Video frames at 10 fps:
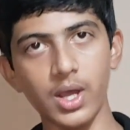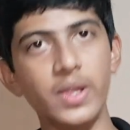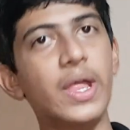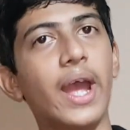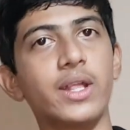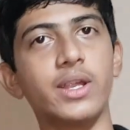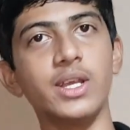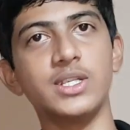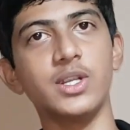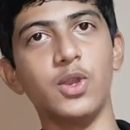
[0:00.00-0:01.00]
The i3
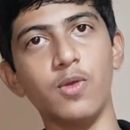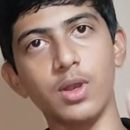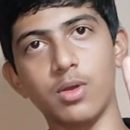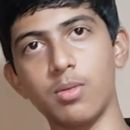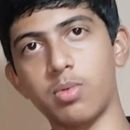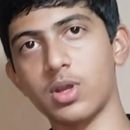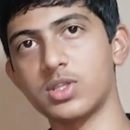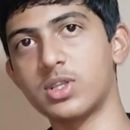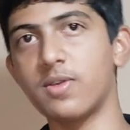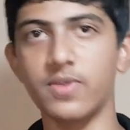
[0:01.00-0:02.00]
is a dual core
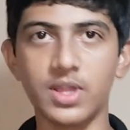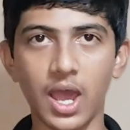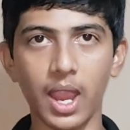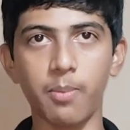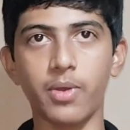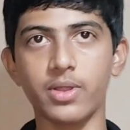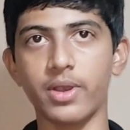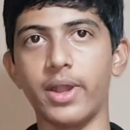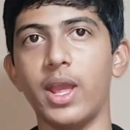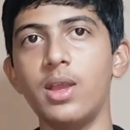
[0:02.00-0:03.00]
processor with
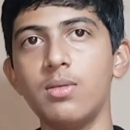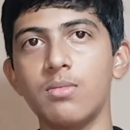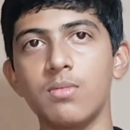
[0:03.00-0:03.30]
hyper-threading,